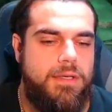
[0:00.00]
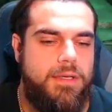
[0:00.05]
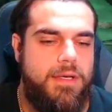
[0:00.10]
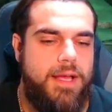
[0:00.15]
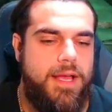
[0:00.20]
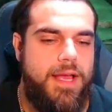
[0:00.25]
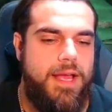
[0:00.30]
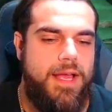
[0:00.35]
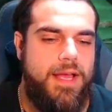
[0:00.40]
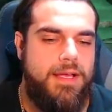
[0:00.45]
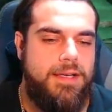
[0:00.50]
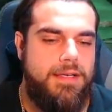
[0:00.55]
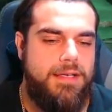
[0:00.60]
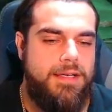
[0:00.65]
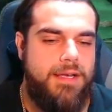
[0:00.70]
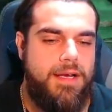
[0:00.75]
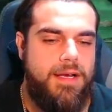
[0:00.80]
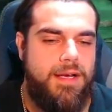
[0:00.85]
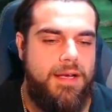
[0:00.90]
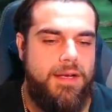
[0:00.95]
And
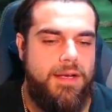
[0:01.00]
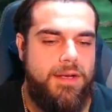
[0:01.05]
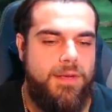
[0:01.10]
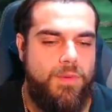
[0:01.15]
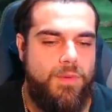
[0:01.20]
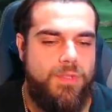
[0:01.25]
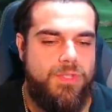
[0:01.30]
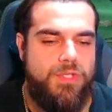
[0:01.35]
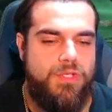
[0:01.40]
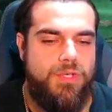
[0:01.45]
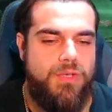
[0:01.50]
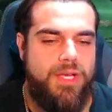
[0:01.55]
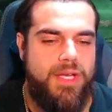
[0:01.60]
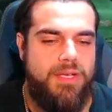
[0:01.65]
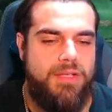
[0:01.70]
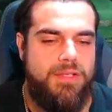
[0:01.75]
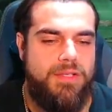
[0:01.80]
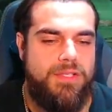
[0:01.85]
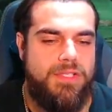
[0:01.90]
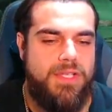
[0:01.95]
we'll still
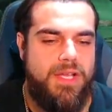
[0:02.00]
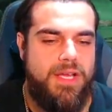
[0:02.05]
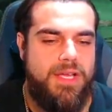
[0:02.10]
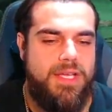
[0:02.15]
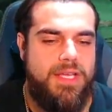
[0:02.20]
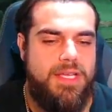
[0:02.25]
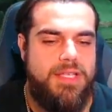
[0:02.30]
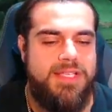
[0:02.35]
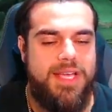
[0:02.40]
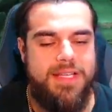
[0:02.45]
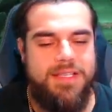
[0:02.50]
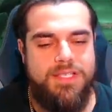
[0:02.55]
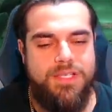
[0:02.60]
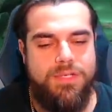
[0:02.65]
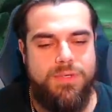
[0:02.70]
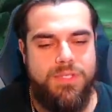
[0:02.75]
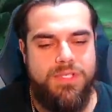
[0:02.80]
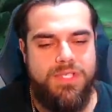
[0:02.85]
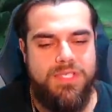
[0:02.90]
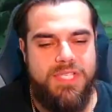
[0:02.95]
get, it looks like, he's got
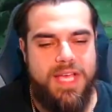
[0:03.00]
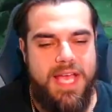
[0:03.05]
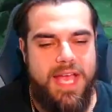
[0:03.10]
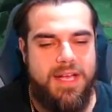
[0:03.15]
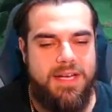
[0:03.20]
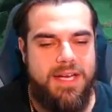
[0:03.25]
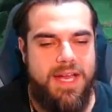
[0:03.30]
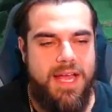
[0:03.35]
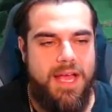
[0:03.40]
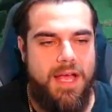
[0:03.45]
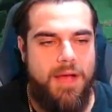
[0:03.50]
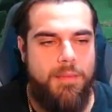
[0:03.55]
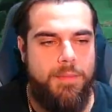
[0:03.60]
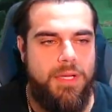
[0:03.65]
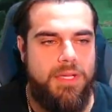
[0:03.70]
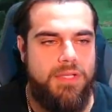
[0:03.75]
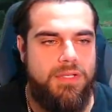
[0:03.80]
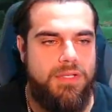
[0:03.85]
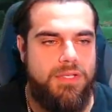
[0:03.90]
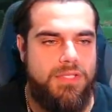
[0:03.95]
decreased attack now,
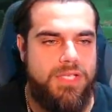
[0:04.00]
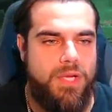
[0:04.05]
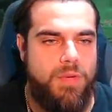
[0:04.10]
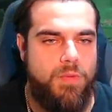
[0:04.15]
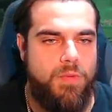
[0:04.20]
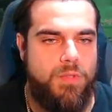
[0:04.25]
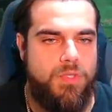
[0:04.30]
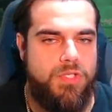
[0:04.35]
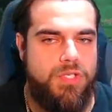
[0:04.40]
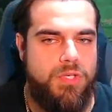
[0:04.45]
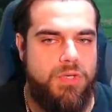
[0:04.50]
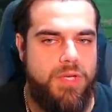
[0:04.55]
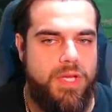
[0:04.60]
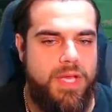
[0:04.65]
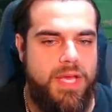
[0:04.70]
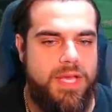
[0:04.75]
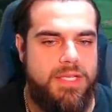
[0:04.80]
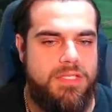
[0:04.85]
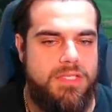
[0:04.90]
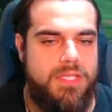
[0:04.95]
but it looks like we'll still
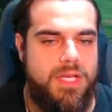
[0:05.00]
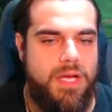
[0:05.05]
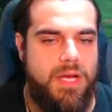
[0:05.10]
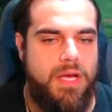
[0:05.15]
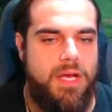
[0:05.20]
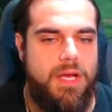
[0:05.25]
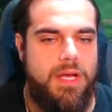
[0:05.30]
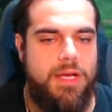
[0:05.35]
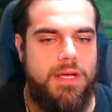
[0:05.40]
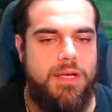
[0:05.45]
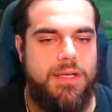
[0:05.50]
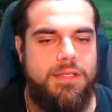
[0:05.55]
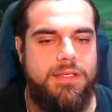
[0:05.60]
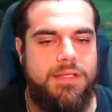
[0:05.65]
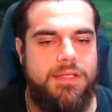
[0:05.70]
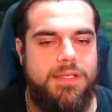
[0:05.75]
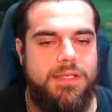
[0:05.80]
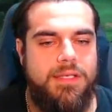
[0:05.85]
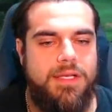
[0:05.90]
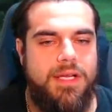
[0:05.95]
get a
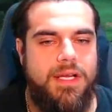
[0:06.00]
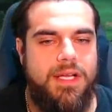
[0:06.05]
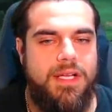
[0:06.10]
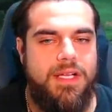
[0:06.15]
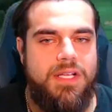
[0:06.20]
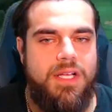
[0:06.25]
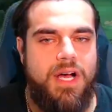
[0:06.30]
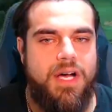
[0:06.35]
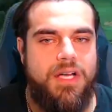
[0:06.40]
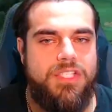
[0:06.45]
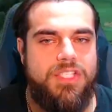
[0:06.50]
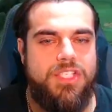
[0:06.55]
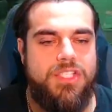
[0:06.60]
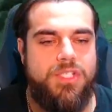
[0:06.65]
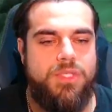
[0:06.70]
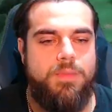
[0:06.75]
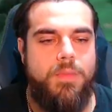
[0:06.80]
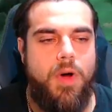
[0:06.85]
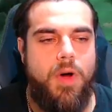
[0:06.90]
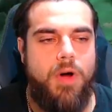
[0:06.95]

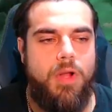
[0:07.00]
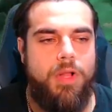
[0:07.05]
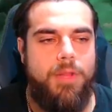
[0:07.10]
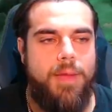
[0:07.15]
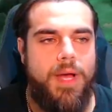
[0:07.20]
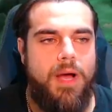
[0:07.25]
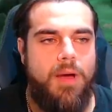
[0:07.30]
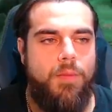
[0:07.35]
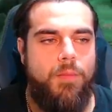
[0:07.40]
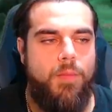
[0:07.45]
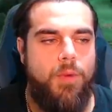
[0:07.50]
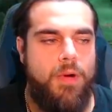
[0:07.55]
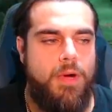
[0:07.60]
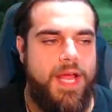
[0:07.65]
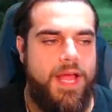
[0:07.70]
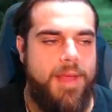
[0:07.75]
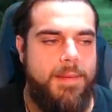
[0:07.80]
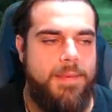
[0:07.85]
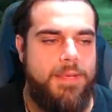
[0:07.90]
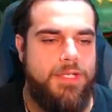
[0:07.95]
small amount more
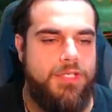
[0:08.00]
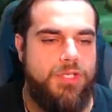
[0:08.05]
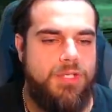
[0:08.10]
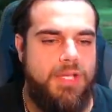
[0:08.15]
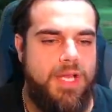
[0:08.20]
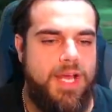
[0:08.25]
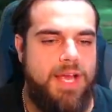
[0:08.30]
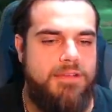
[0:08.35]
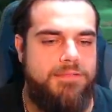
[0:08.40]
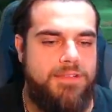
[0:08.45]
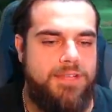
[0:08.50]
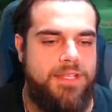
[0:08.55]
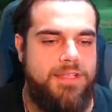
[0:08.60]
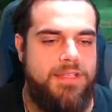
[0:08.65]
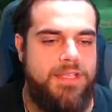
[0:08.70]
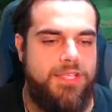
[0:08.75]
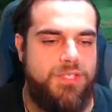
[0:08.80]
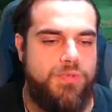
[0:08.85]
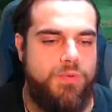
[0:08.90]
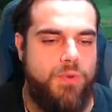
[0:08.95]
damage left in
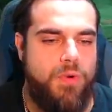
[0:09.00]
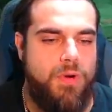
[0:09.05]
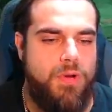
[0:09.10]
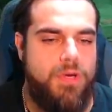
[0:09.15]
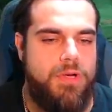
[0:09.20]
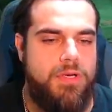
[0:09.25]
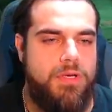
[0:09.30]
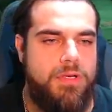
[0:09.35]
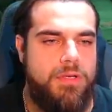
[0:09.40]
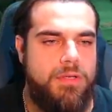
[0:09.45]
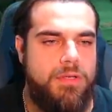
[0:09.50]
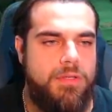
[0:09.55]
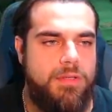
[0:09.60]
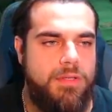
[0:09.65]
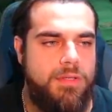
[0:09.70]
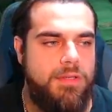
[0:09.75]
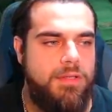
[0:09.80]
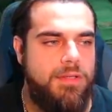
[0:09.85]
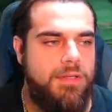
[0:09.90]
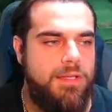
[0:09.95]
this run.
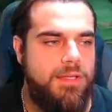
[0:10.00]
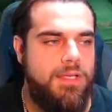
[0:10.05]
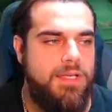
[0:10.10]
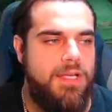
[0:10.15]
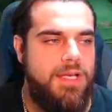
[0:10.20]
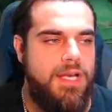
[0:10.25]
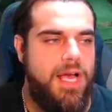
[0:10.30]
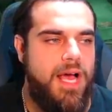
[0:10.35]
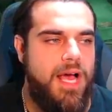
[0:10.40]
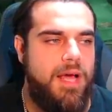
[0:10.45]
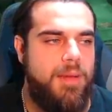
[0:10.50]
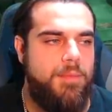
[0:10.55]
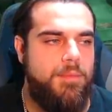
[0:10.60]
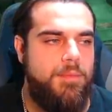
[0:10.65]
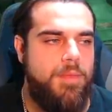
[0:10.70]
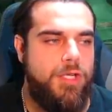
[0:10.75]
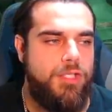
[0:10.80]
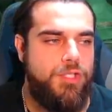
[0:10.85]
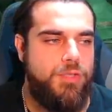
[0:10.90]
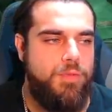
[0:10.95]
Not
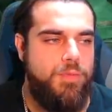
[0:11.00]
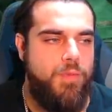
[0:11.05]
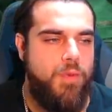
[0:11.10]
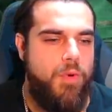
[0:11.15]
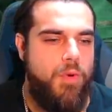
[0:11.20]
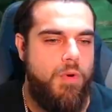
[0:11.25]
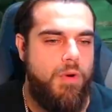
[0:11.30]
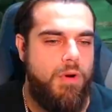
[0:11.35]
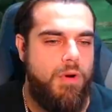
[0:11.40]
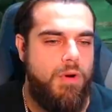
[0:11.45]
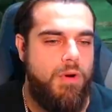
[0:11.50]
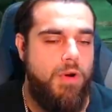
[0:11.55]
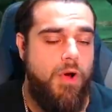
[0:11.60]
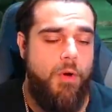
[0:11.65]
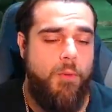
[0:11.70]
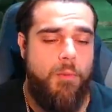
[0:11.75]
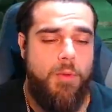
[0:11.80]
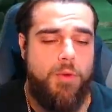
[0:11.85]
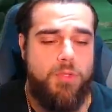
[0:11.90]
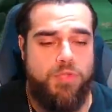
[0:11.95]
much more.
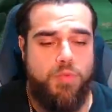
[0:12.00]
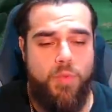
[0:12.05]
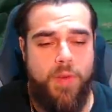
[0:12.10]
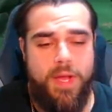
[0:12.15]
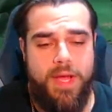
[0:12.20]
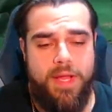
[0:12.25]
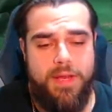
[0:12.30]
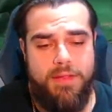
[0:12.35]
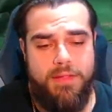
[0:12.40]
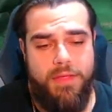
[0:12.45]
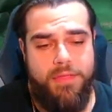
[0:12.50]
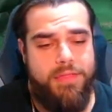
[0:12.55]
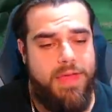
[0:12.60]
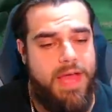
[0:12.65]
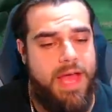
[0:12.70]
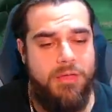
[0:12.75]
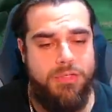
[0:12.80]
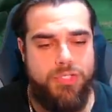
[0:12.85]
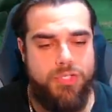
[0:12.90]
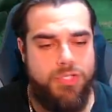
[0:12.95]
Almost went
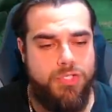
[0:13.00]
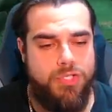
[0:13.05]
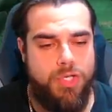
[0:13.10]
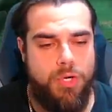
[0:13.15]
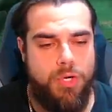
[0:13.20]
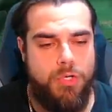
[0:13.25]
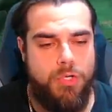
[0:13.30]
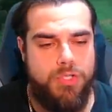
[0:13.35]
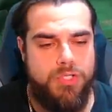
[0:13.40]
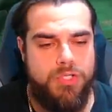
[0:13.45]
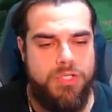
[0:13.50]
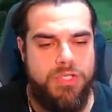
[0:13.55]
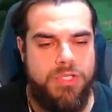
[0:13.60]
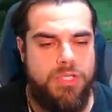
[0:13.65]
1,000 turns.